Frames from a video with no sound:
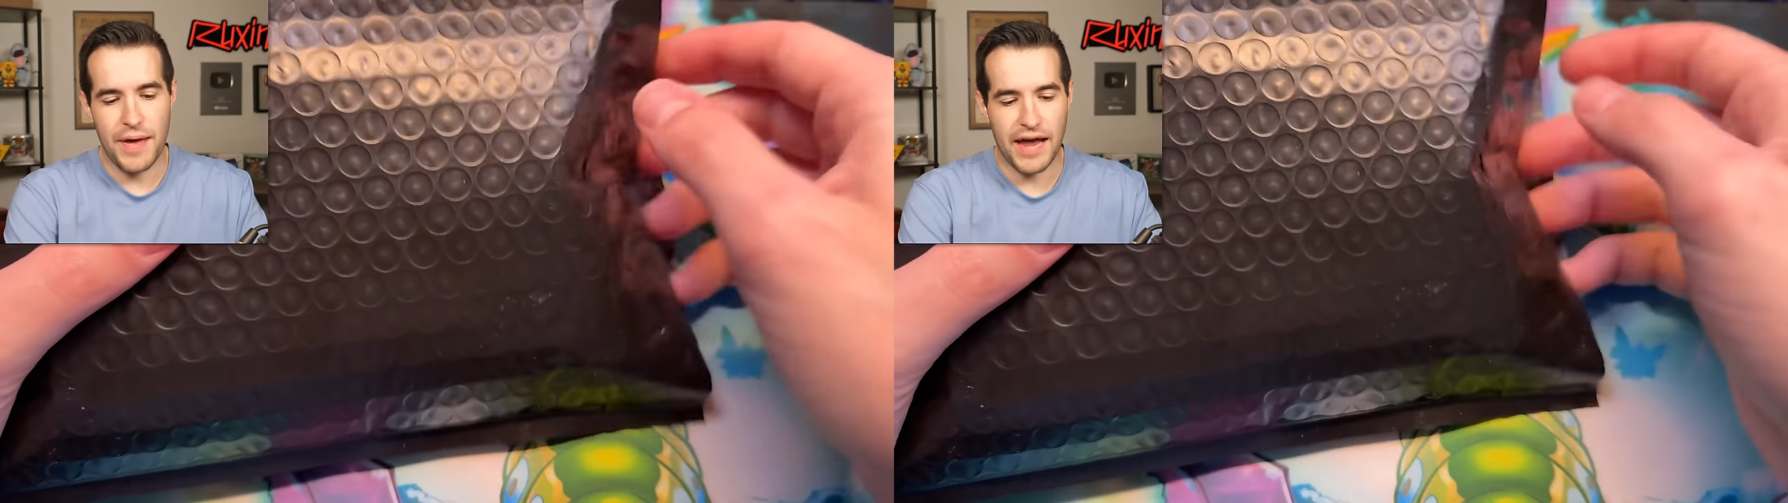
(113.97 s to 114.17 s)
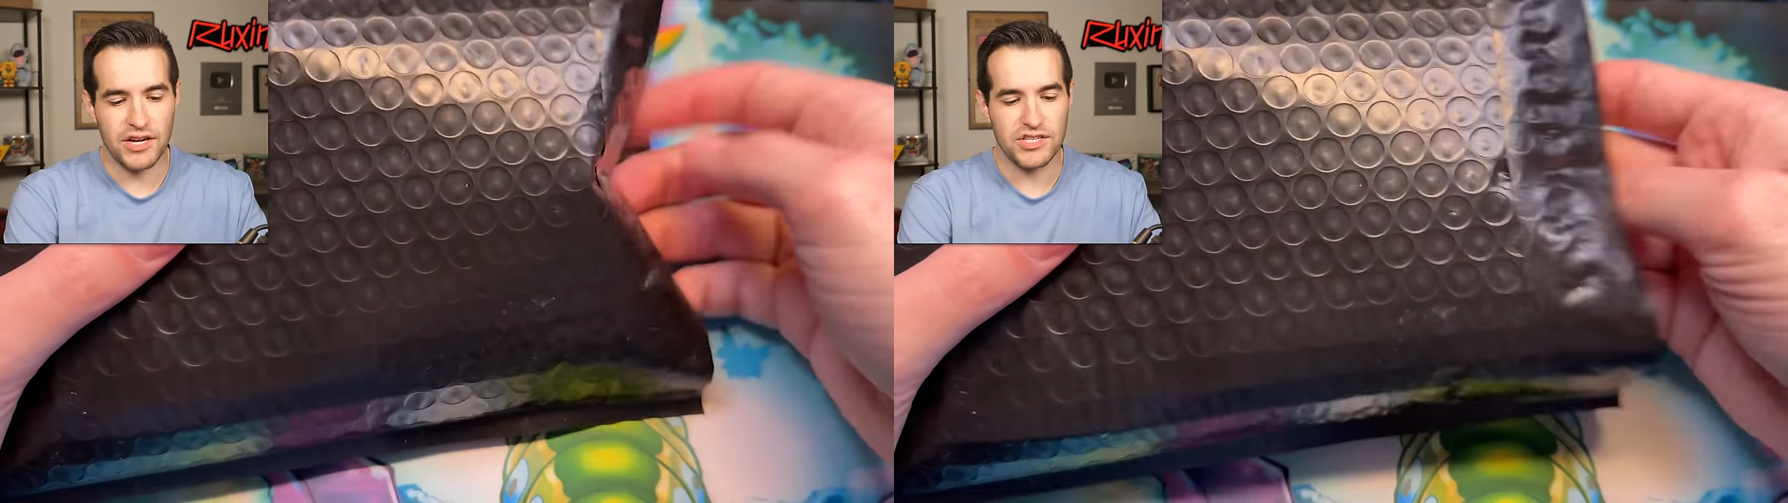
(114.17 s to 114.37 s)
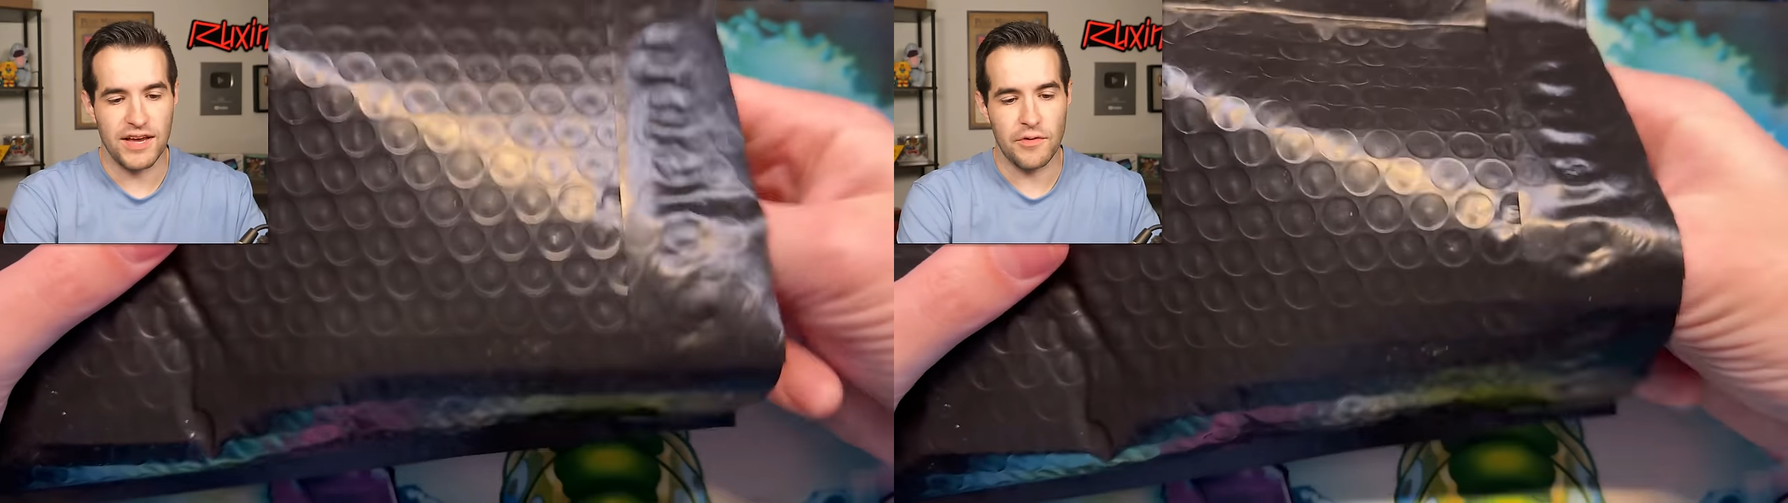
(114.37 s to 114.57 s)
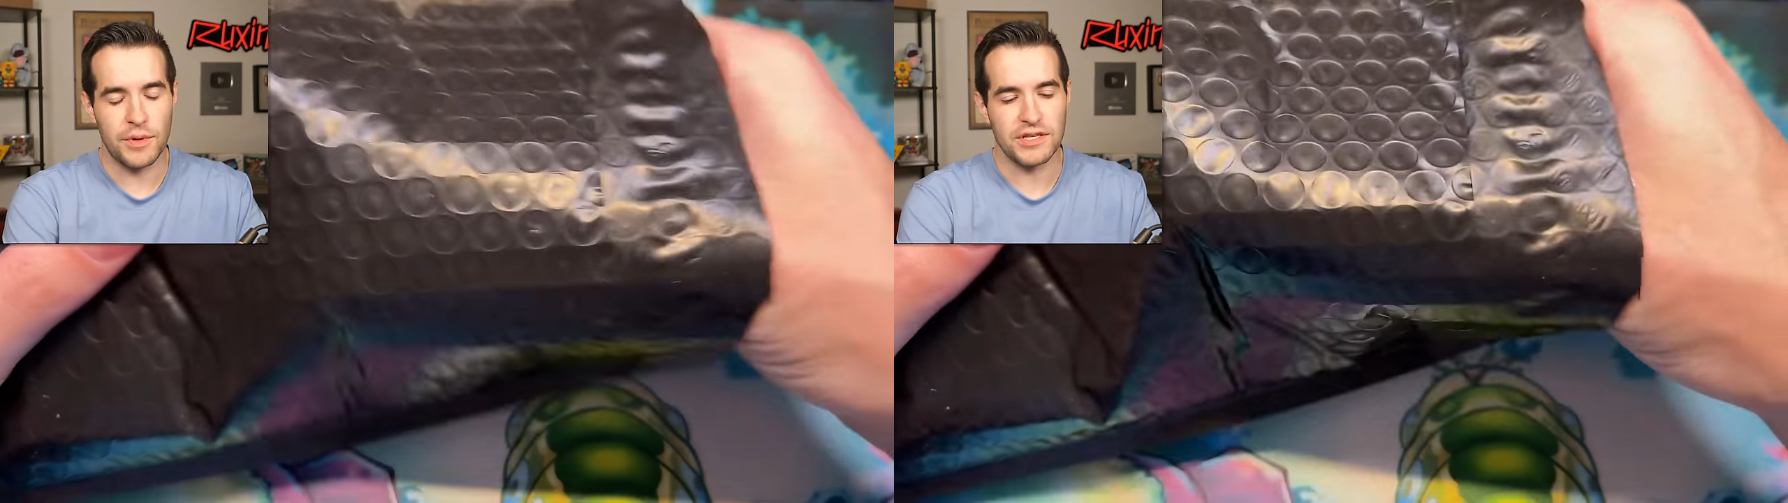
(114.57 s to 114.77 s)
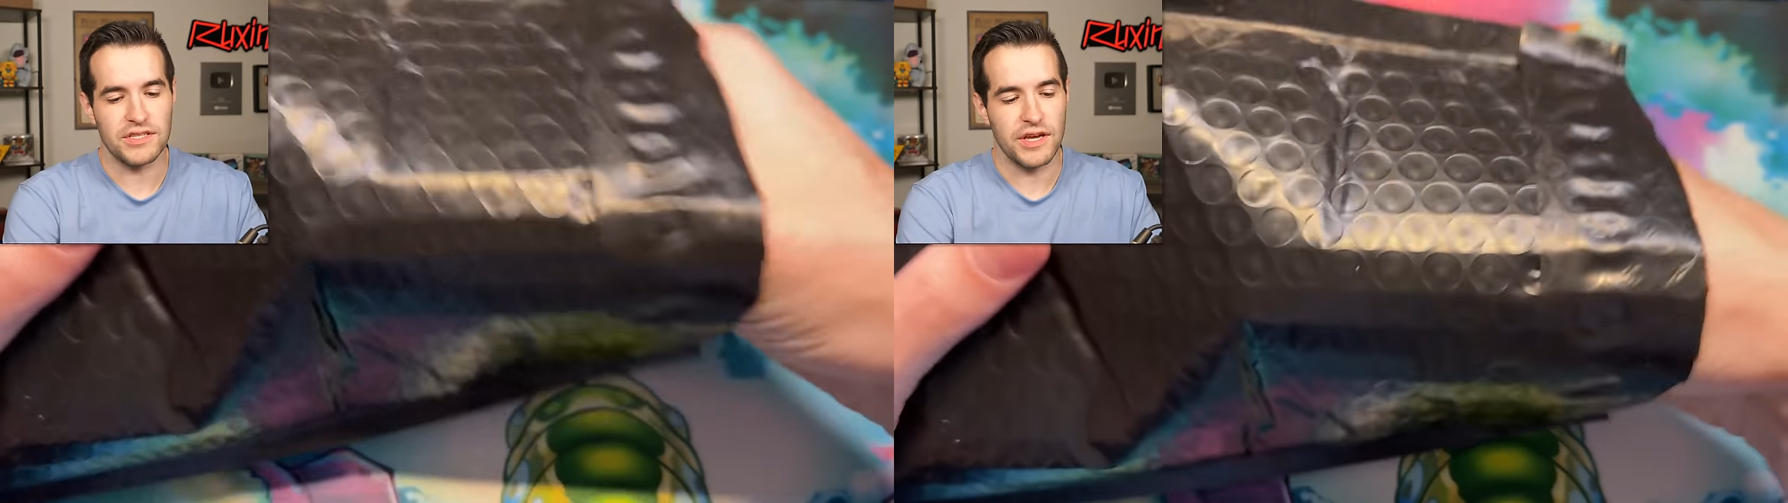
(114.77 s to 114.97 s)
package seven
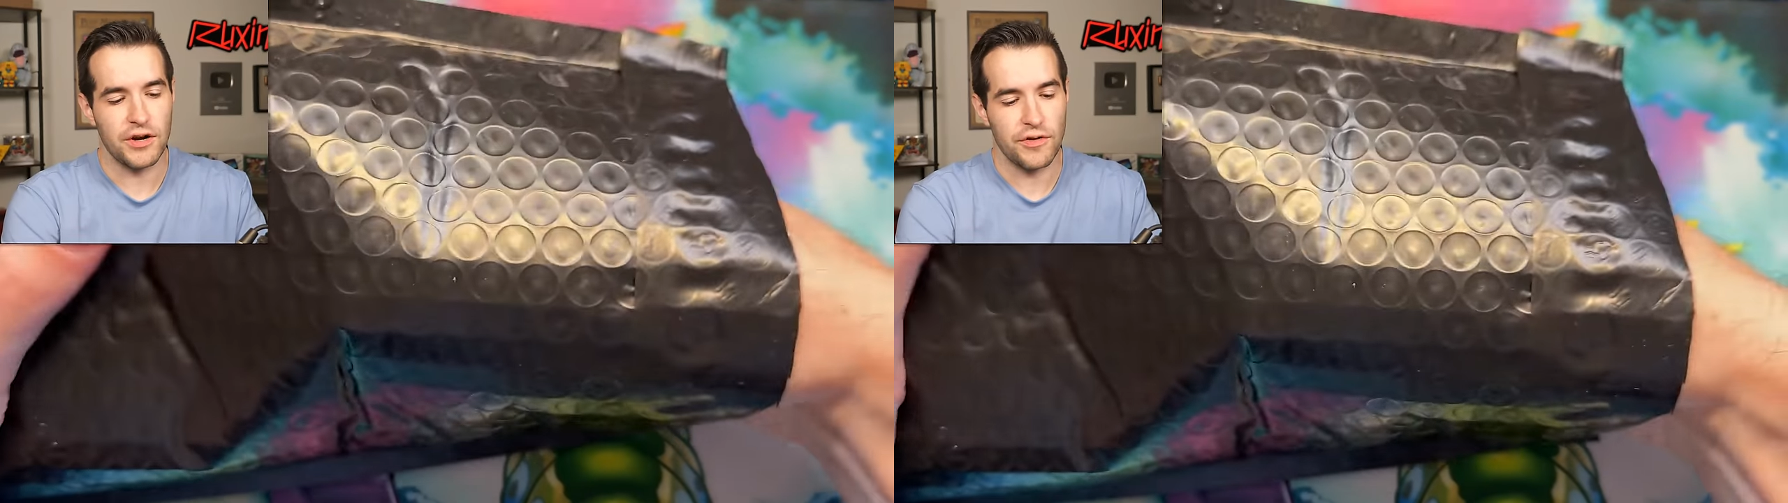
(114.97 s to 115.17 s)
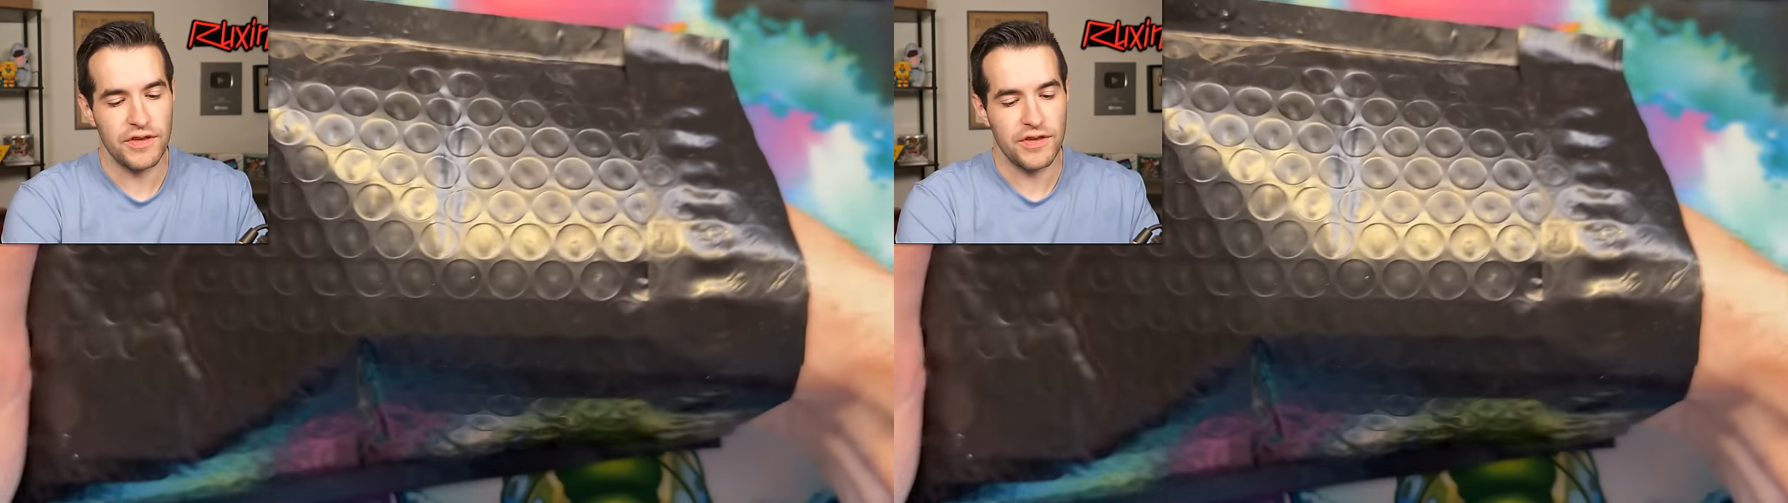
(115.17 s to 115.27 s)
months later.